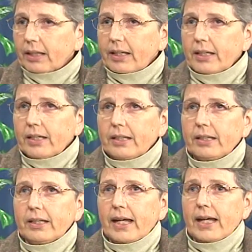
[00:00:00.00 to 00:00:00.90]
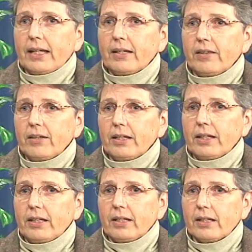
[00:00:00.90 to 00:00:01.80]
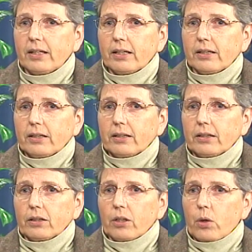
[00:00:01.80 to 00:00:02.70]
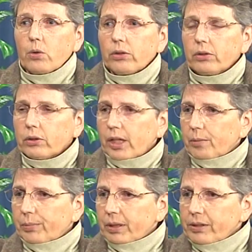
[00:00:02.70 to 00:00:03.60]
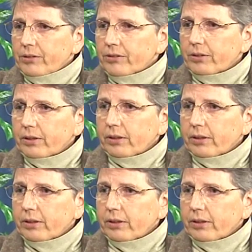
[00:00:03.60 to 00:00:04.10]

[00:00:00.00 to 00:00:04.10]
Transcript: in getting the local companies